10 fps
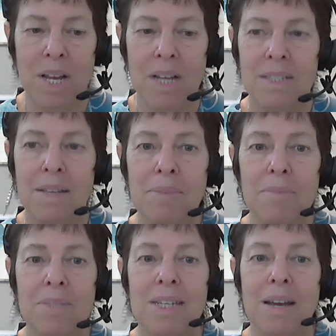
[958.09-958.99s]

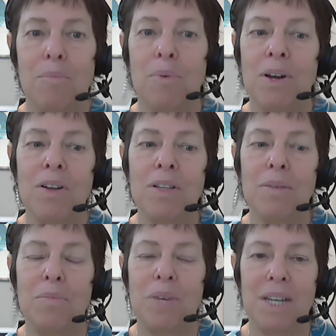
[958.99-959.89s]
sometimes temporarily
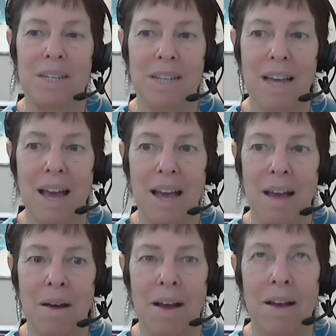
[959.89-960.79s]
we need to
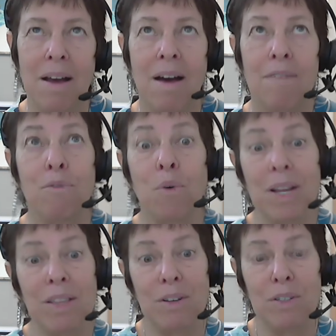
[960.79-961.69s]

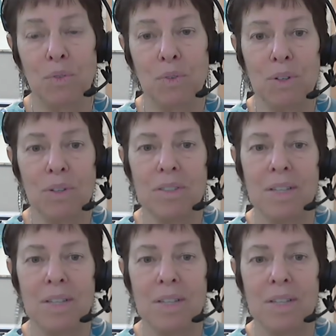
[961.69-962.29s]
avoid those foods